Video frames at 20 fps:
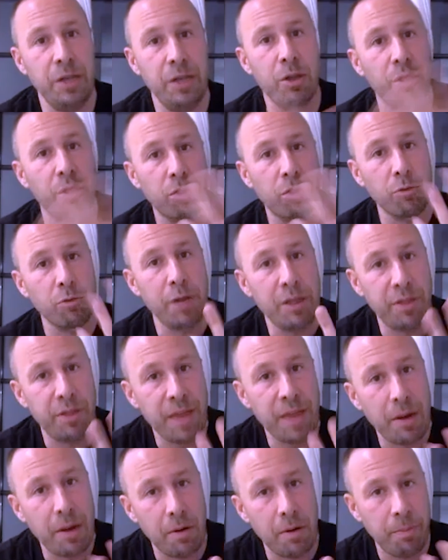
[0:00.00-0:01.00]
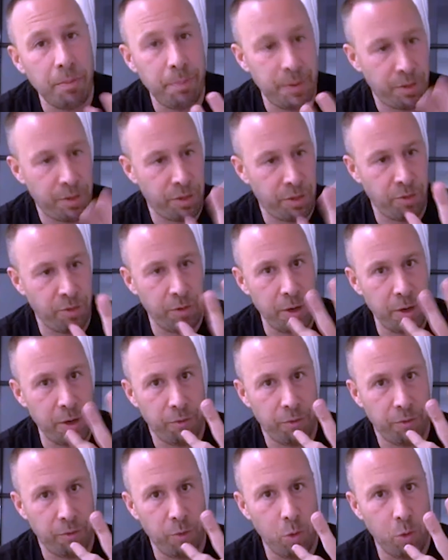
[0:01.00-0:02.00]
three therapists, three or
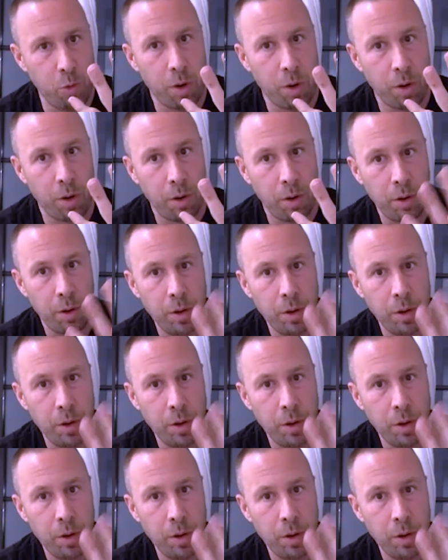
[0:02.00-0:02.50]
four,